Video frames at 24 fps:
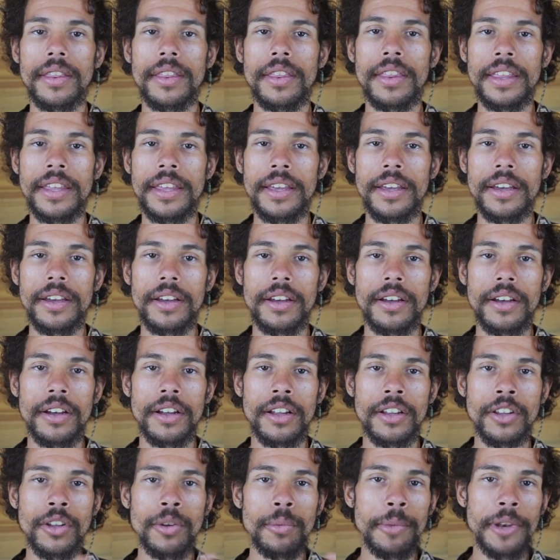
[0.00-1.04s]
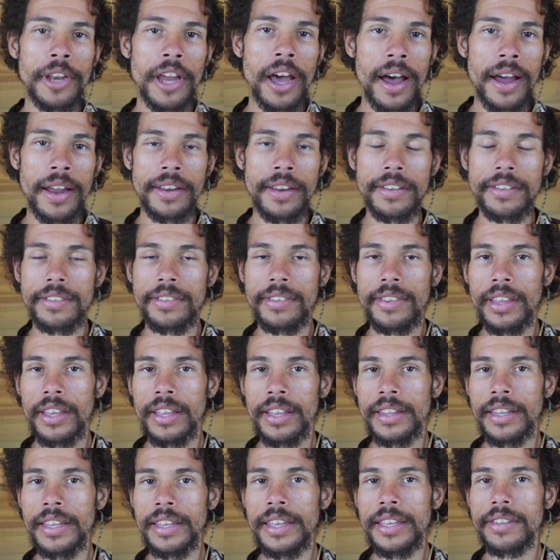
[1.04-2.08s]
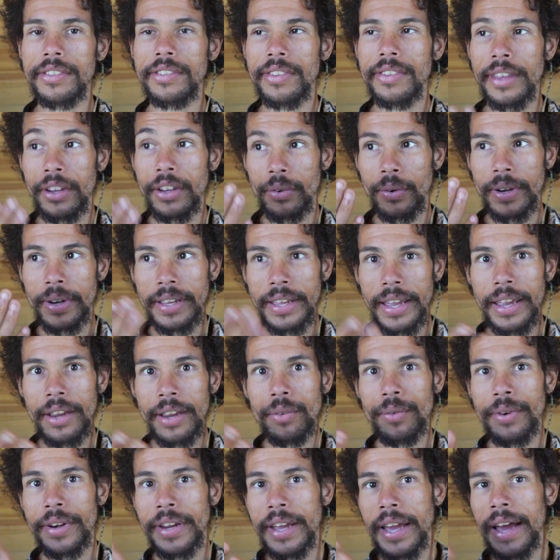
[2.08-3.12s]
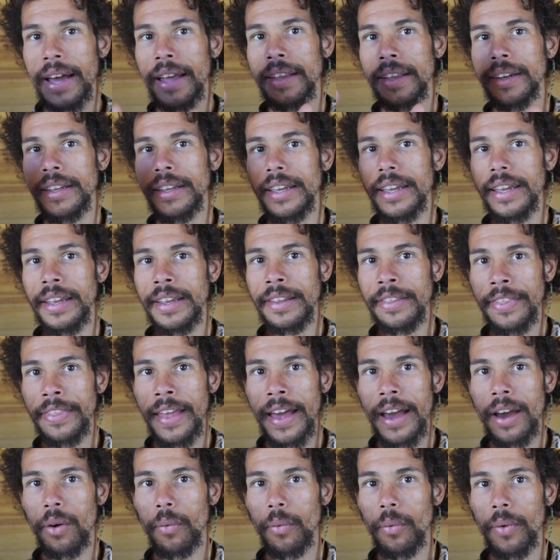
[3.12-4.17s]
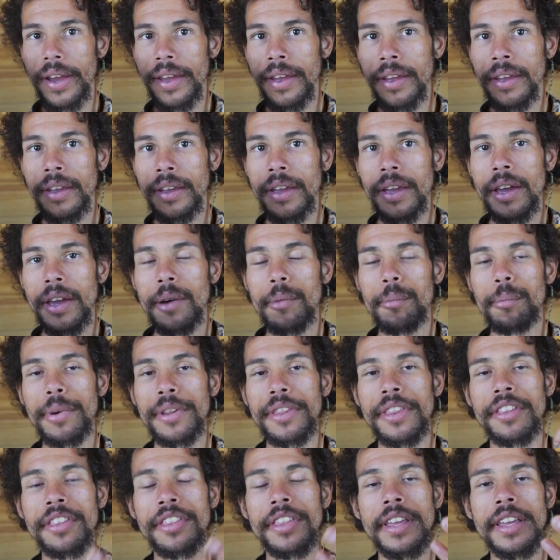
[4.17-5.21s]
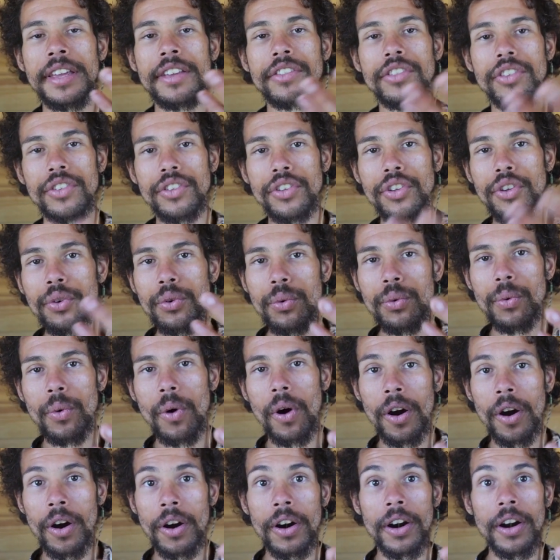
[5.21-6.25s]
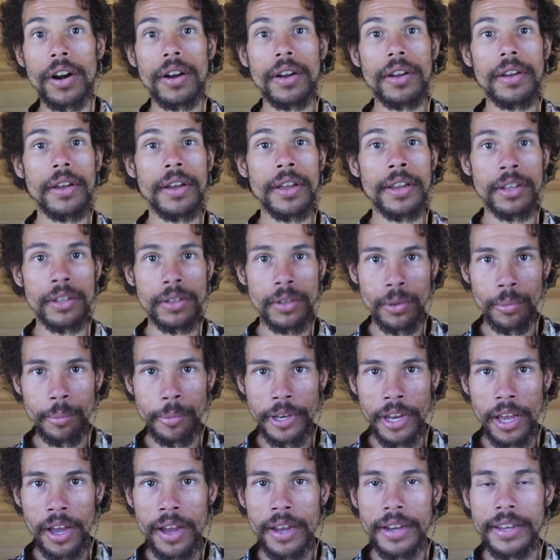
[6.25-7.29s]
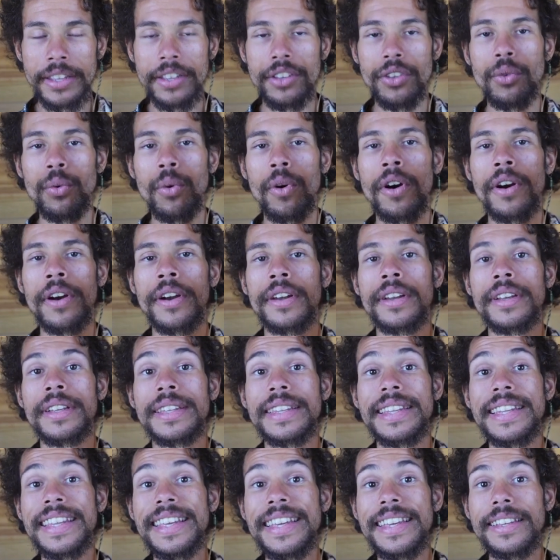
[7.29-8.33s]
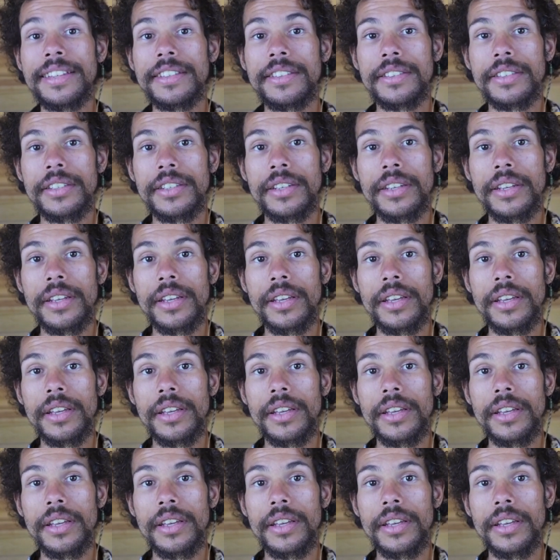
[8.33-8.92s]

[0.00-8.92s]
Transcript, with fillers: The Illuminati's, the elites, they create reality in that way. But the thing is, you are an Illuminati, you are an elite,